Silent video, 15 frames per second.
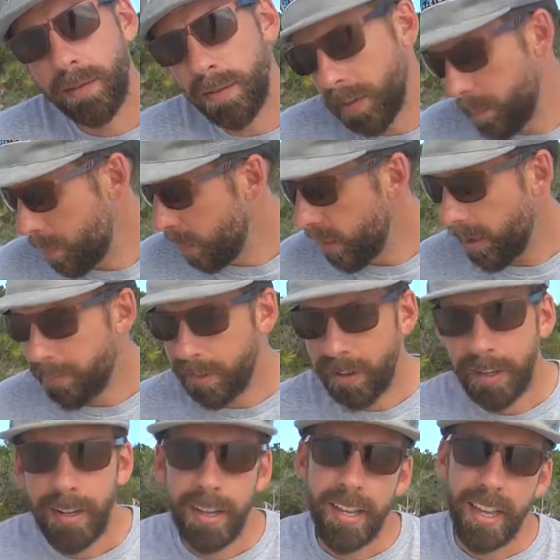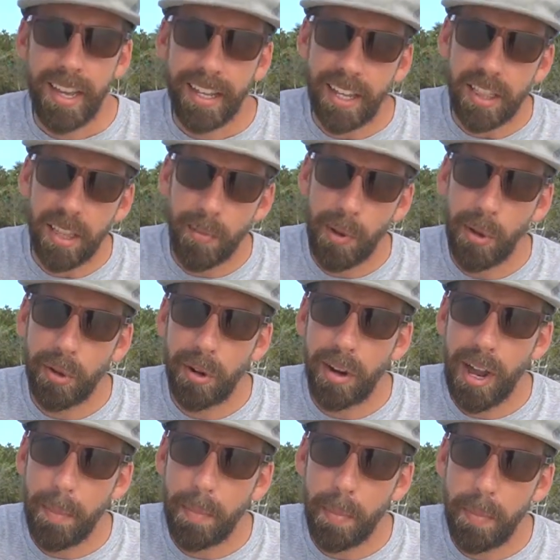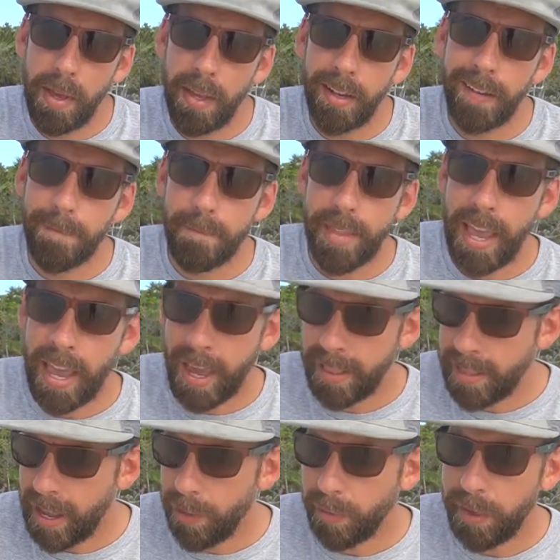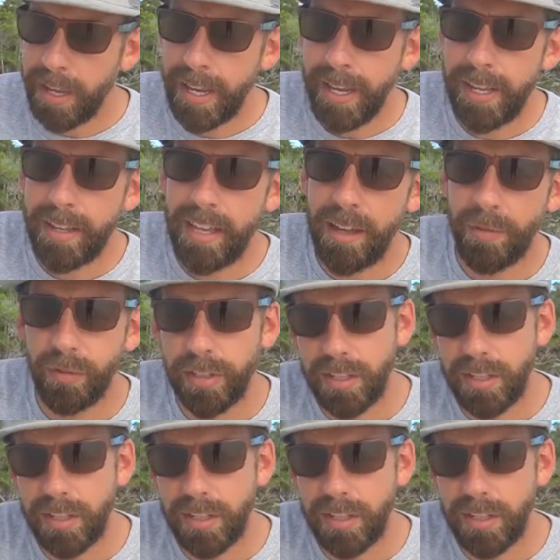flip a lever, get the motor up a bit, and that way if we